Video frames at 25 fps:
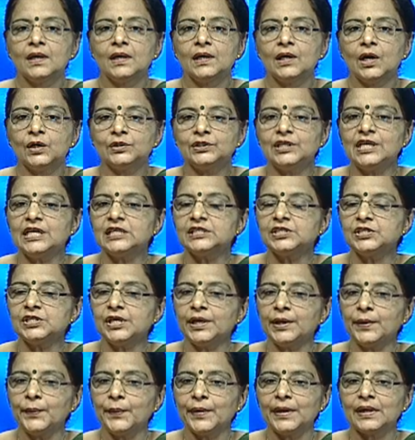Now, dear
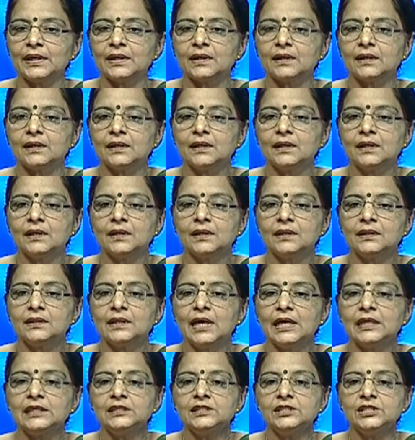children,
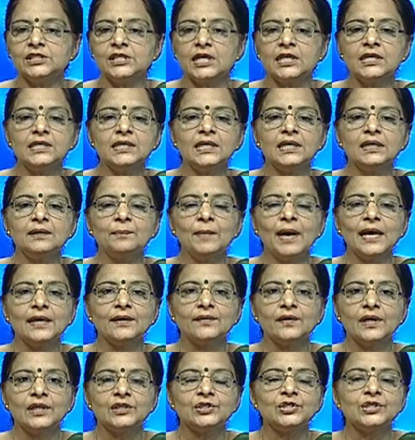the internal
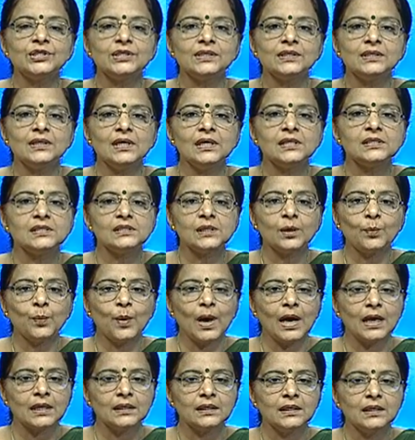migration is the
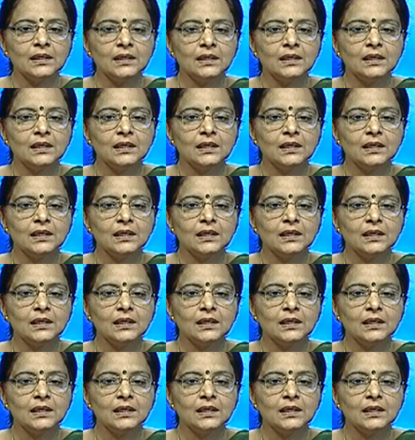one